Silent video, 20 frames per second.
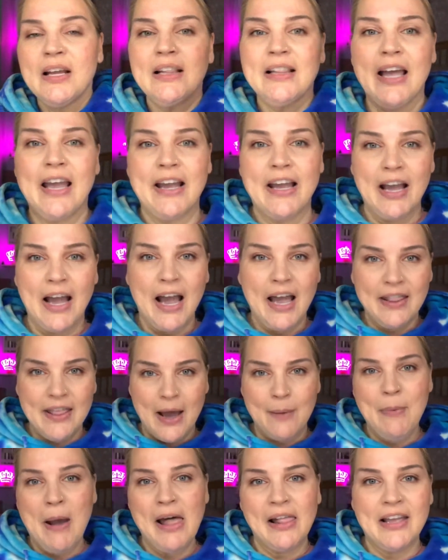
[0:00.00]
Like,
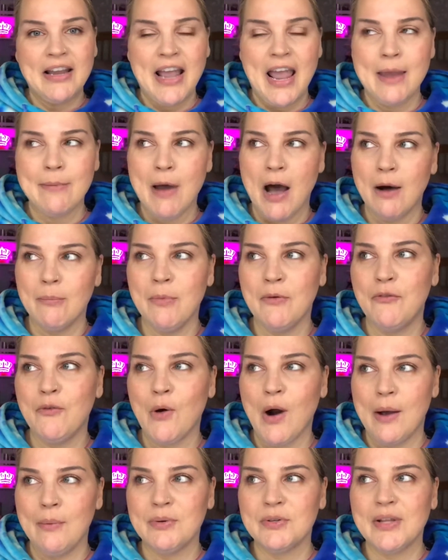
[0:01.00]
that palette came out
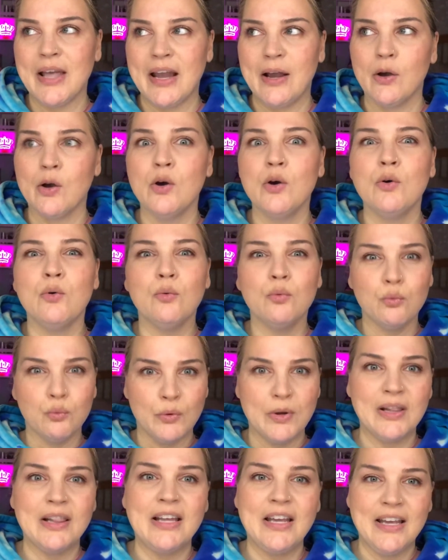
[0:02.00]
before I was like
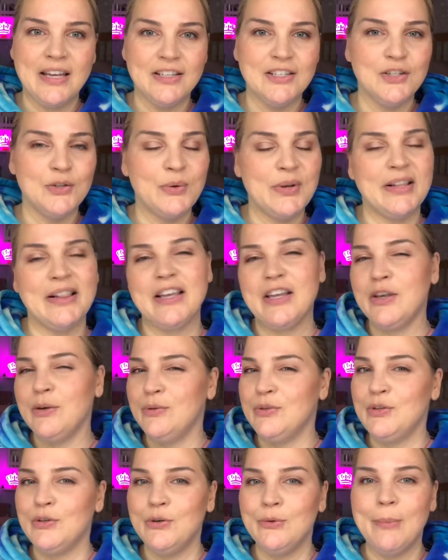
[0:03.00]
really into doing like
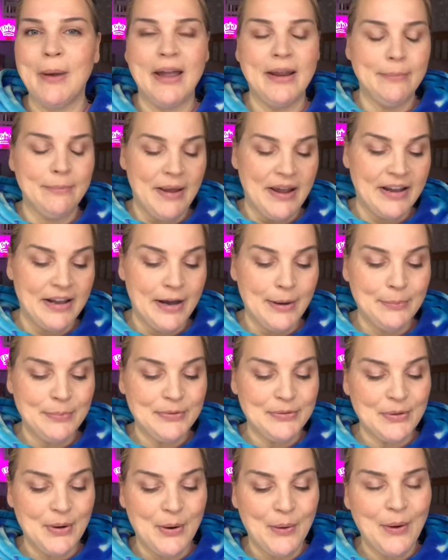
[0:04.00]
YouTube and makeup,
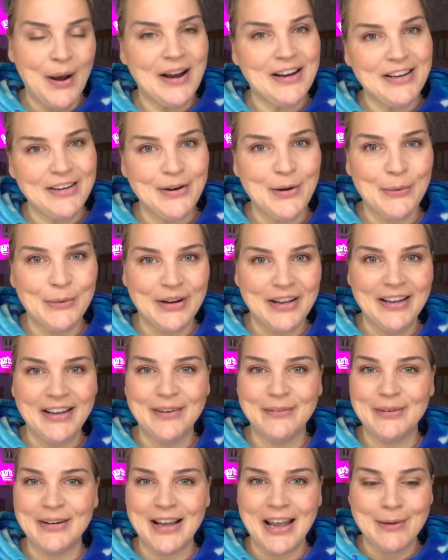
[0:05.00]
so I didn't own it,
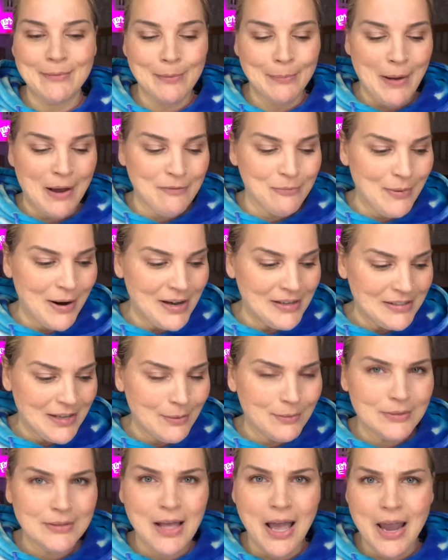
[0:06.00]
and when it came up half price I
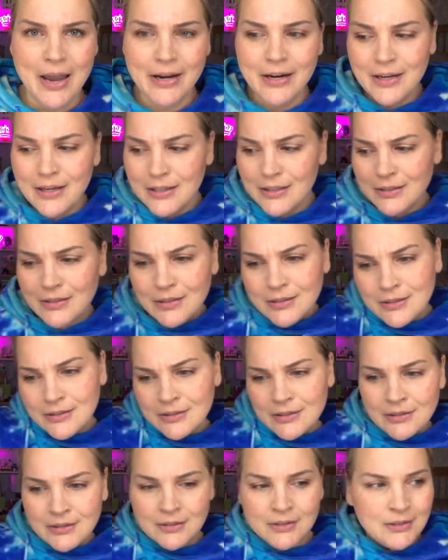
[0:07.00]
was like,
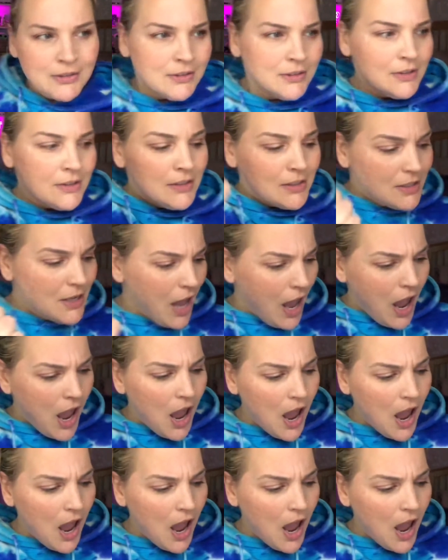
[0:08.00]
yeah.